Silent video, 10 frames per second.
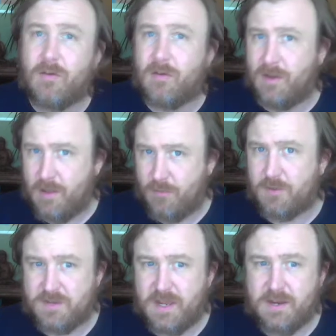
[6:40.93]
in other
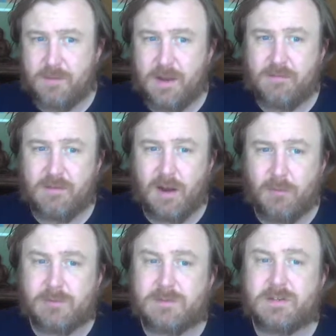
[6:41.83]
words, independent
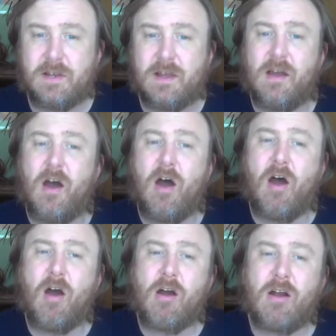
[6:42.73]
variables,
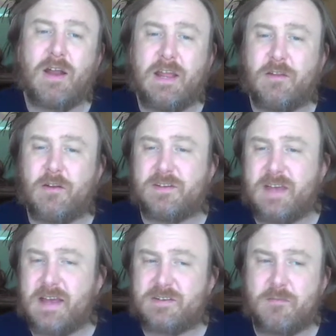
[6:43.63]
are either
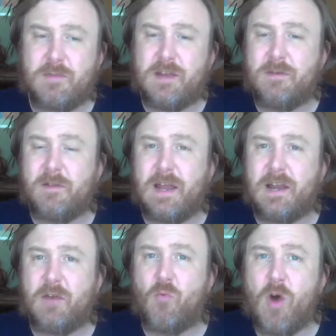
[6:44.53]
assessed or manipulated
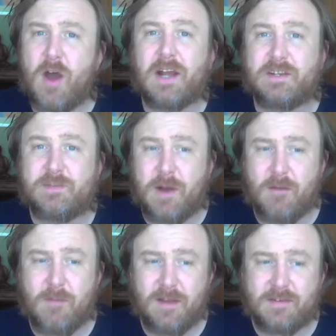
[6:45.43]
in one
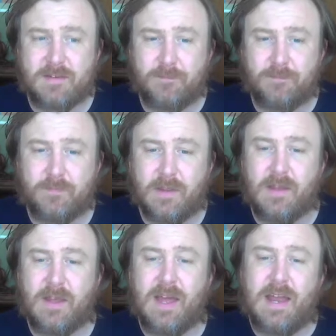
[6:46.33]
experiment.
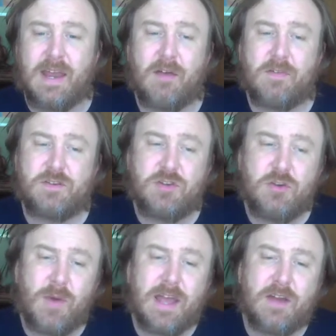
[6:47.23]
Now, the
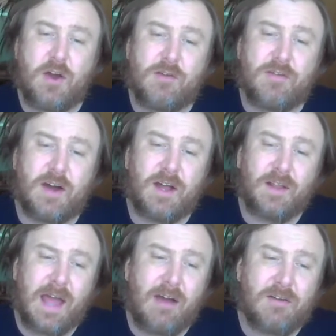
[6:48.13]
two-way ANOVA
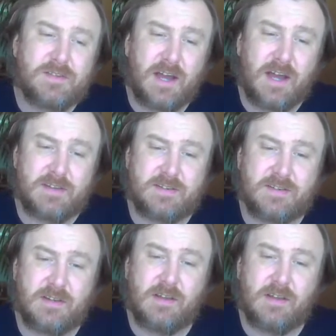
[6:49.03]
allows us,